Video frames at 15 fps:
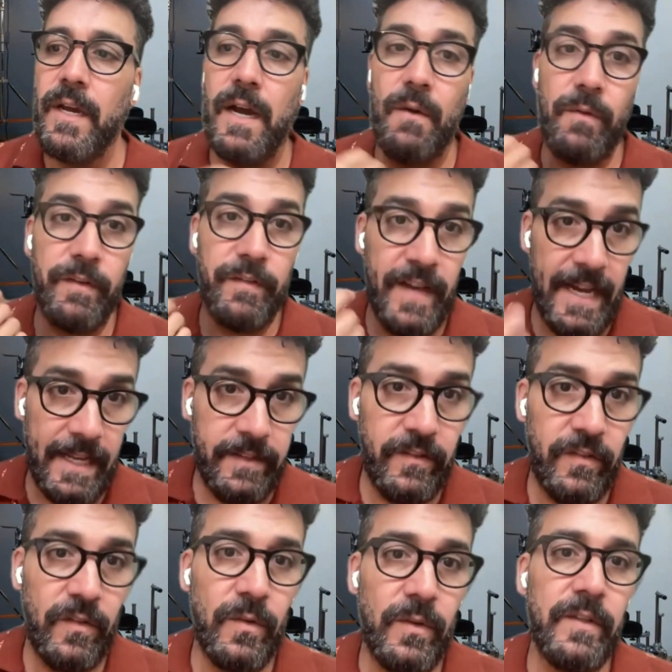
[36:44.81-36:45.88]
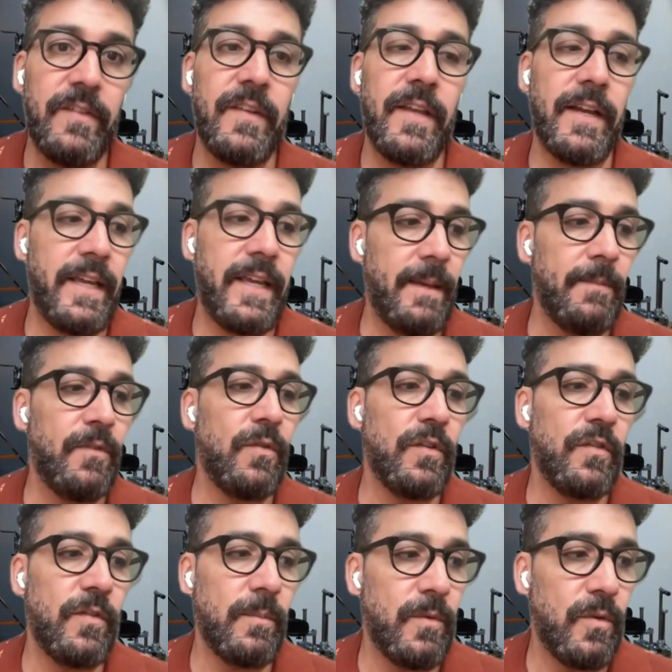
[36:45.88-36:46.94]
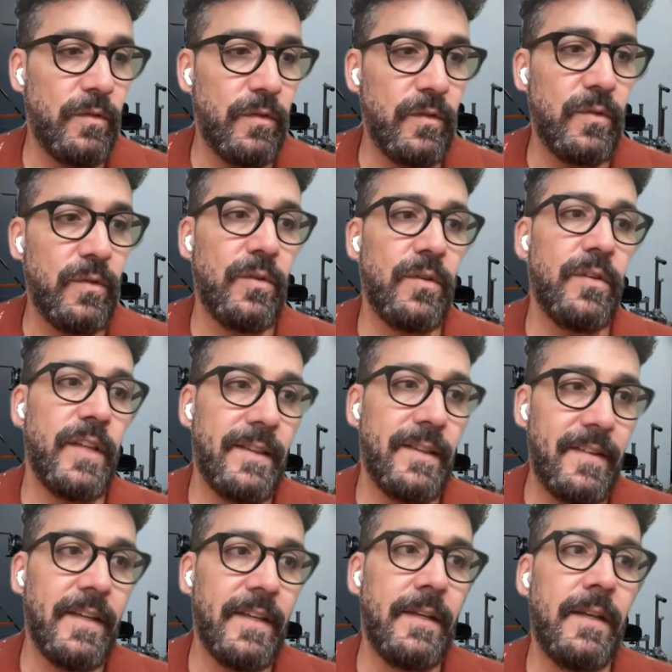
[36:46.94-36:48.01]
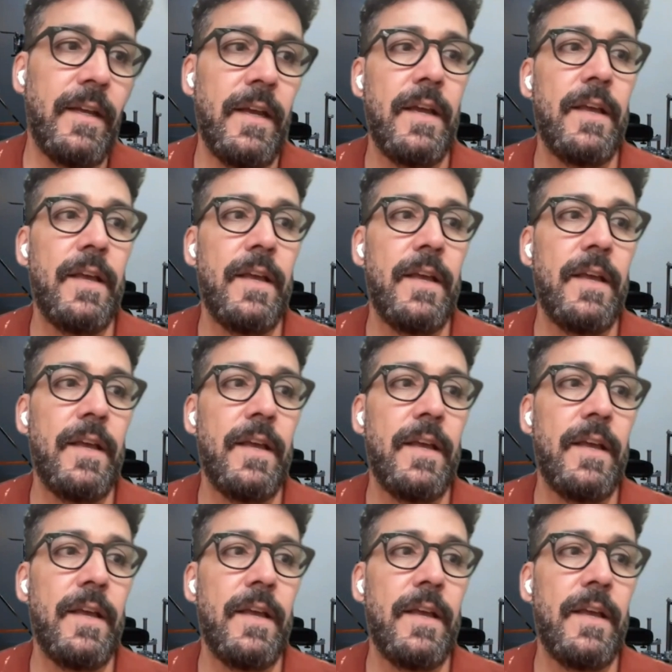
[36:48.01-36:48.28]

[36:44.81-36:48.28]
Uh, we've had students that came to us from Colfuturo that did